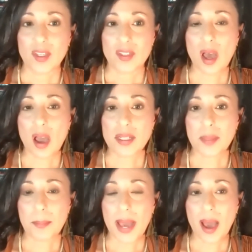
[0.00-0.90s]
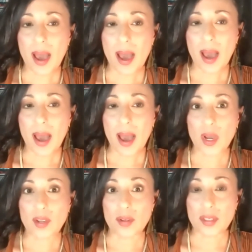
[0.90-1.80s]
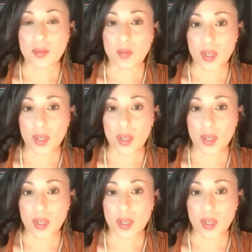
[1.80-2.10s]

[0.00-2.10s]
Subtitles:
So you talked about what you're